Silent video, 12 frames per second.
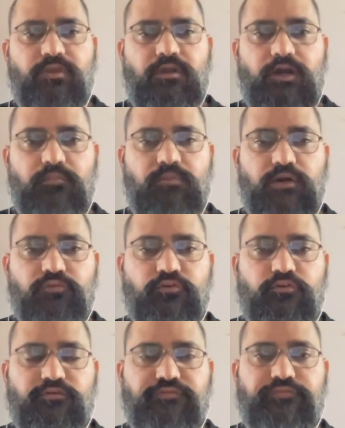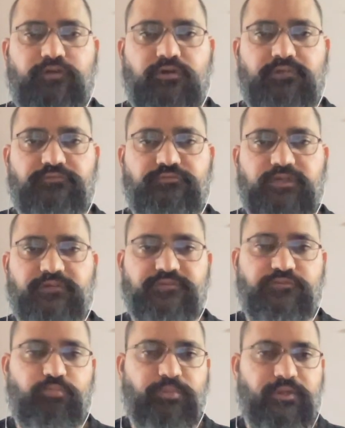amount of uh,
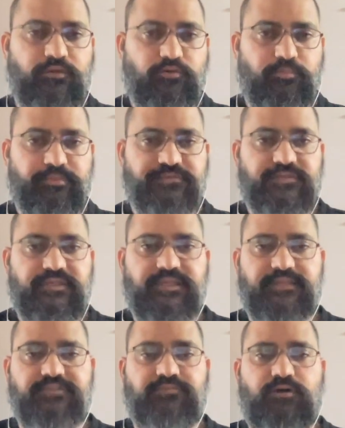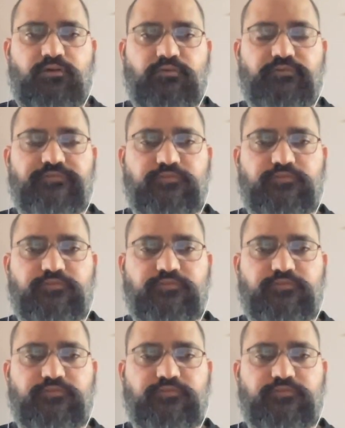2000 rupee note percentage amount of